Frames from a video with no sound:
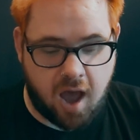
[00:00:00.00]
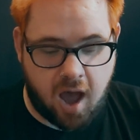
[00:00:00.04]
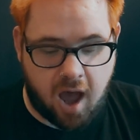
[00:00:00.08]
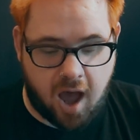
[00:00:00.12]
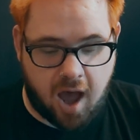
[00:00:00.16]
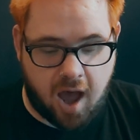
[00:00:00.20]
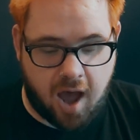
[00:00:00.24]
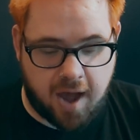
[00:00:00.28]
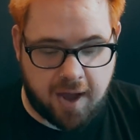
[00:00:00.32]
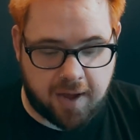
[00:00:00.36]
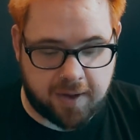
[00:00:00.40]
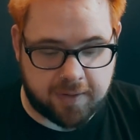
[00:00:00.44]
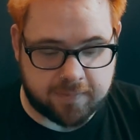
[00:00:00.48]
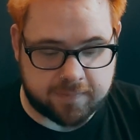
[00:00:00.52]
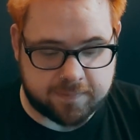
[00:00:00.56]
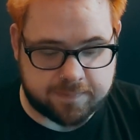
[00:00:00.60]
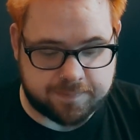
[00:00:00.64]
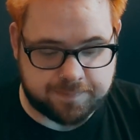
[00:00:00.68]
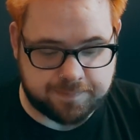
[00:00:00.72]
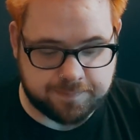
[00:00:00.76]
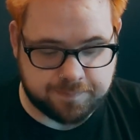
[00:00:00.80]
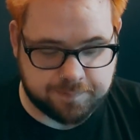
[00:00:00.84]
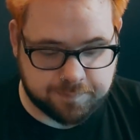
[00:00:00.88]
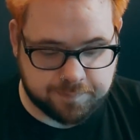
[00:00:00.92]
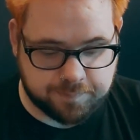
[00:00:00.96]

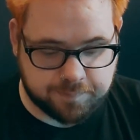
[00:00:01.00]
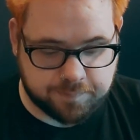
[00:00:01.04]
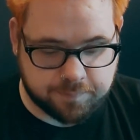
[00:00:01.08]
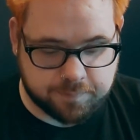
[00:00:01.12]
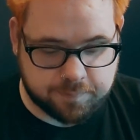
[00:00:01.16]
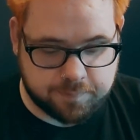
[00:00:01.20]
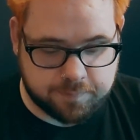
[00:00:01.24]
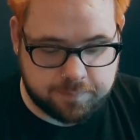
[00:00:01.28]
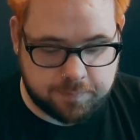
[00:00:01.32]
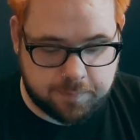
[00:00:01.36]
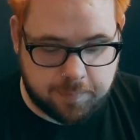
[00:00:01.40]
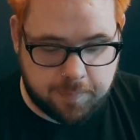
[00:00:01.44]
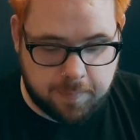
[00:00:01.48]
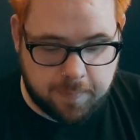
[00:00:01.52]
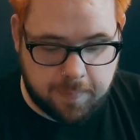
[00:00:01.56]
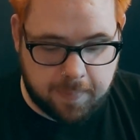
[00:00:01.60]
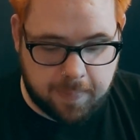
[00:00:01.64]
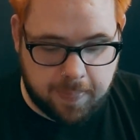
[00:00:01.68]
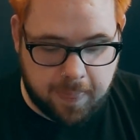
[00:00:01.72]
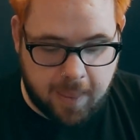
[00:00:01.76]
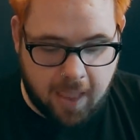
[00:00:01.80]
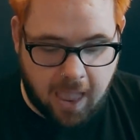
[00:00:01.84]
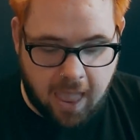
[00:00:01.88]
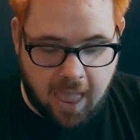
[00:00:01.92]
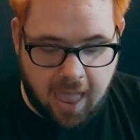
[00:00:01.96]
Um,
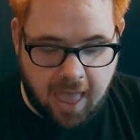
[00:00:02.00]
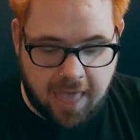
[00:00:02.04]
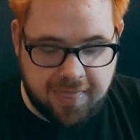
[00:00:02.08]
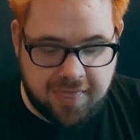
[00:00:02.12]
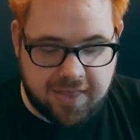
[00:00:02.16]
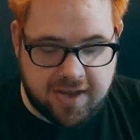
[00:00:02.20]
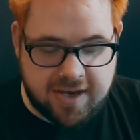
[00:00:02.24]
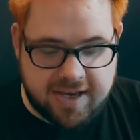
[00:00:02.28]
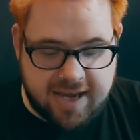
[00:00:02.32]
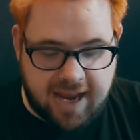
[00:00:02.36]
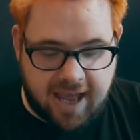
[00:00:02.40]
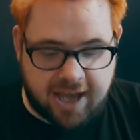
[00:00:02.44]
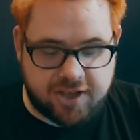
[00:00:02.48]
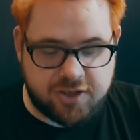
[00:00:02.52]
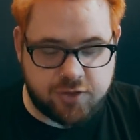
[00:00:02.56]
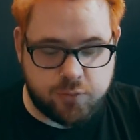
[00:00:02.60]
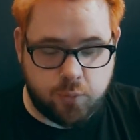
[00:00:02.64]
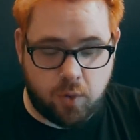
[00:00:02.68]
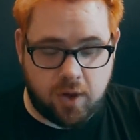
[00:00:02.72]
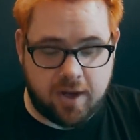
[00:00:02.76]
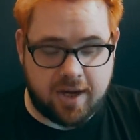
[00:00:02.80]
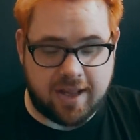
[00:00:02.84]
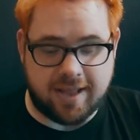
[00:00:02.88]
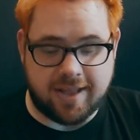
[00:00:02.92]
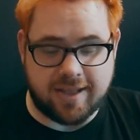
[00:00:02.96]
The next
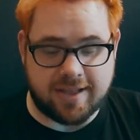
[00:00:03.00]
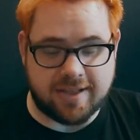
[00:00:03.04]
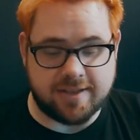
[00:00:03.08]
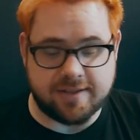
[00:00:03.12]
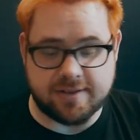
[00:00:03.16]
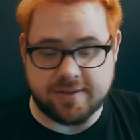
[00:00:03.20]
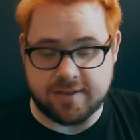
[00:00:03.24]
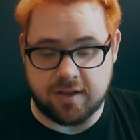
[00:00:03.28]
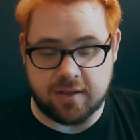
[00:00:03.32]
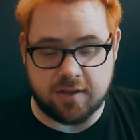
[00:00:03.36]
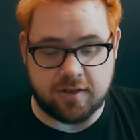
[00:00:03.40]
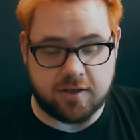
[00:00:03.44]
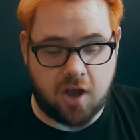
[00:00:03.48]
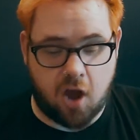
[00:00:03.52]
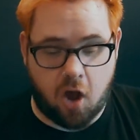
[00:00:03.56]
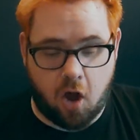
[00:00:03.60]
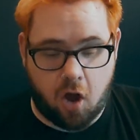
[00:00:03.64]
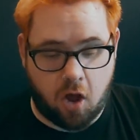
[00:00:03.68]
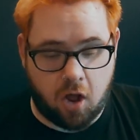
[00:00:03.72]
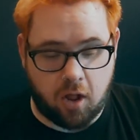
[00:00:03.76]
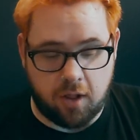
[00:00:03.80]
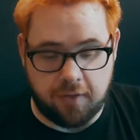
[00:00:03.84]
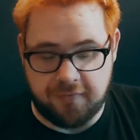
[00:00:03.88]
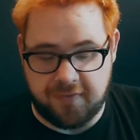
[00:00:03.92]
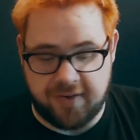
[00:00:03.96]
one is
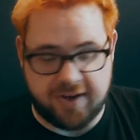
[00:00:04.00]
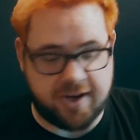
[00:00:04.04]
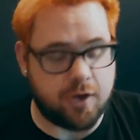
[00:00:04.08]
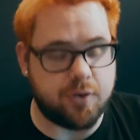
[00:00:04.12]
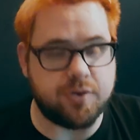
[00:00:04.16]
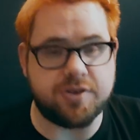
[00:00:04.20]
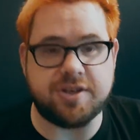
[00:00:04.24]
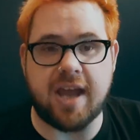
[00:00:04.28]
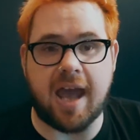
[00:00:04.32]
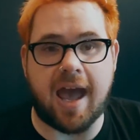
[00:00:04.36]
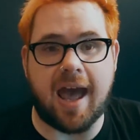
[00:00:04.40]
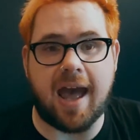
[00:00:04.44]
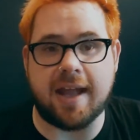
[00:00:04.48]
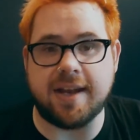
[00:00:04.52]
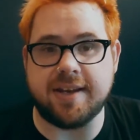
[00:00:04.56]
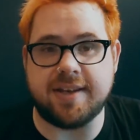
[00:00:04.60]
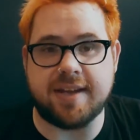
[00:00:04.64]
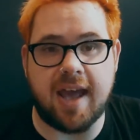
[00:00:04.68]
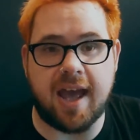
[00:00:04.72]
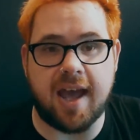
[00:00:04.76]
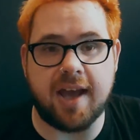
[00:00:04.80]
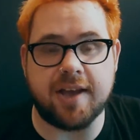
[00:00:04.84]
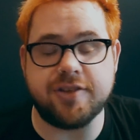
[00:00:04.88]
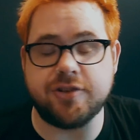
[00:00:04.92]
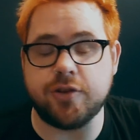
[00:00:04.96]
call, video chat,
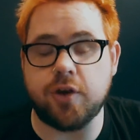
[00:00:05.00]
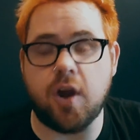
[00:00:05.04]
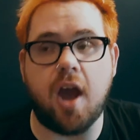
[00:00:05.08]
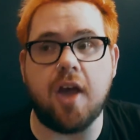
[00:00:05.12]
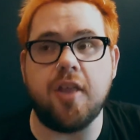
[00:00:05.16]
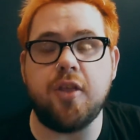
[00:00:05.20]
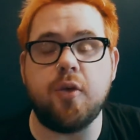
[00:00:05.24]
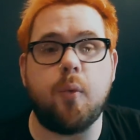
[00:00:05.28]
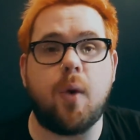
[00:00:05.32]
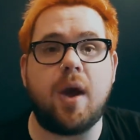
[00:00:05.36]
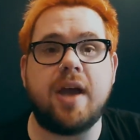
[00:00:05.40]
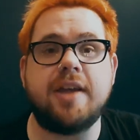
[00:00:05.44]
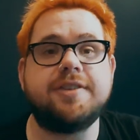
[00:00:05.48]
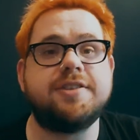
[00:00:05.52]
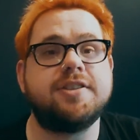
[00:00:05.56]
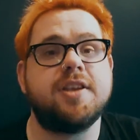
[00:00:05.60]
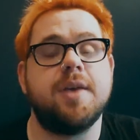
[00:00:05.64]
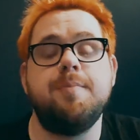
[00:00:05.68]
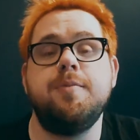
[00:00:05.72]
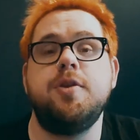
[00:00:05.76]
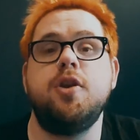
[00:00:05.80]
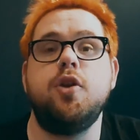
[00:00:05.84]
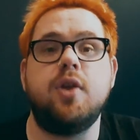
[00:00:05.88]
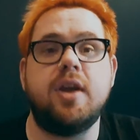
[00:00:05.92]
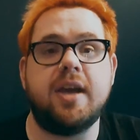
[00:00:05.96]
text, or otherwise
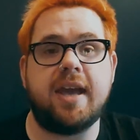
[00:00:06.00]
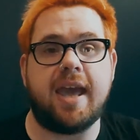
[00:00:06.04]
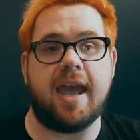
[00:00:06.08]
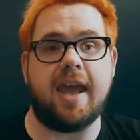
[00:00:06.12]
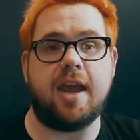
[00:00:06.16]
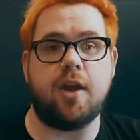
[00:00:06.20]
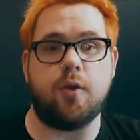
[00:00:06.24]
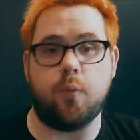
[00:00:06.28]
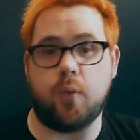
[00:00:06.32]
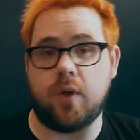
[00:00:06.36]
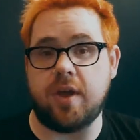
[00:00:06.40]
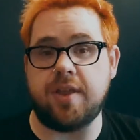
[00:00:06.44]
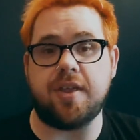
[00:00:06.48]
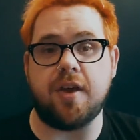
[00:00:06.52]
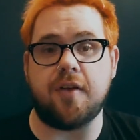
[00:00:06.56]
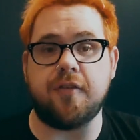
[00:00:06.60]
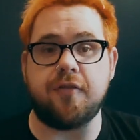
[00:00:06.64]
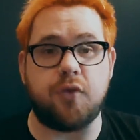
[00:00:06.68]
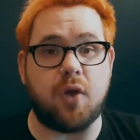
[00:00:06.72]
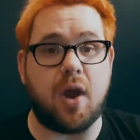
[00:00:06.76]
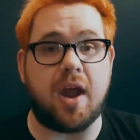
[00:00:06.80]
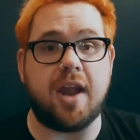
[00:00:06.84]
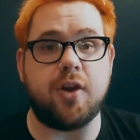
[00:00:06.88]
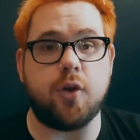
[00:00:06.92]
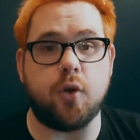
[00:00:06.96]
communicate with a
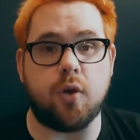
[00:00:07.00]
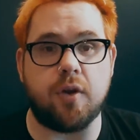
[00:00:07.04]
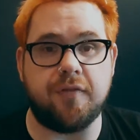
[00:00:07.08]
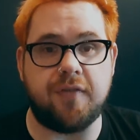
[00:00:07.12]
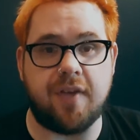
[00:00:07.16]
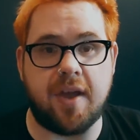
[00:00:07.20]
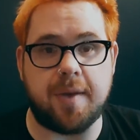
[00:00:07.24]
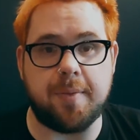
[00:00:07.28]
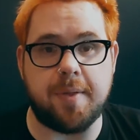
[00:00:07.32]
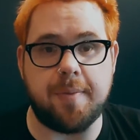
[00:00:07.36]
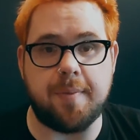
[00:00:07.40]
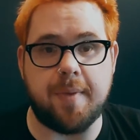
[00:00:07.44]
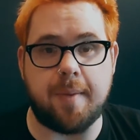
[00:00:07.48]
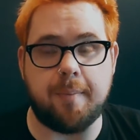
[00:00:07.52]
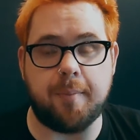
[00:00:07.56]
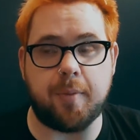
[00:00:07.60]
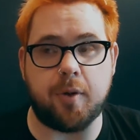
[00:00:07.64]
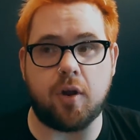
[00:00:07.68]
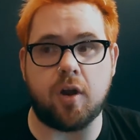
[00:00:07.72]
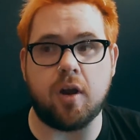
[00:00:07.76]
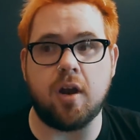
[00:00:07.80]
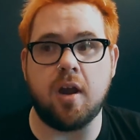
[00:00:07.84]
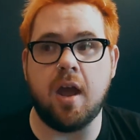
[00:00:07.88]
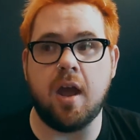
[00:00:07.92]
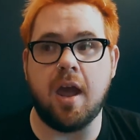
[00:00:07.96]
friend or a family
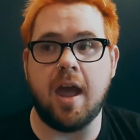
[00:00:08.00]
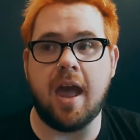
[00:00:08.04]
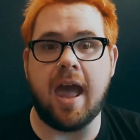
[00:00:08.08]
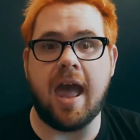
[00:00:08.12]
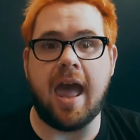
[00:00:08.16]
member.